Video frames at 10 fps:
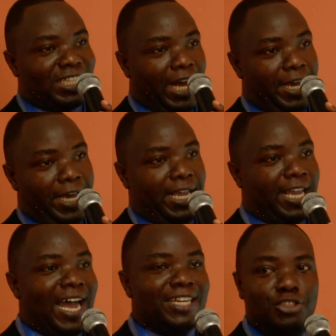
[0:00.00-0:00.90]
A
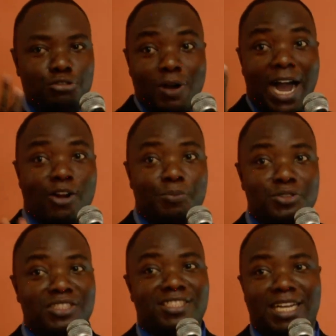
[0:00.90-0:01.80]
and you are
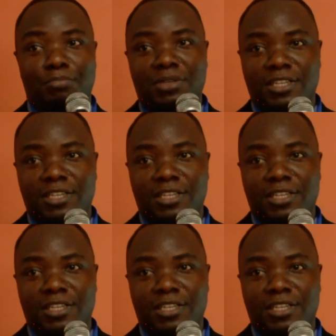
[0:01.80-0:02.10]
computing teacher B.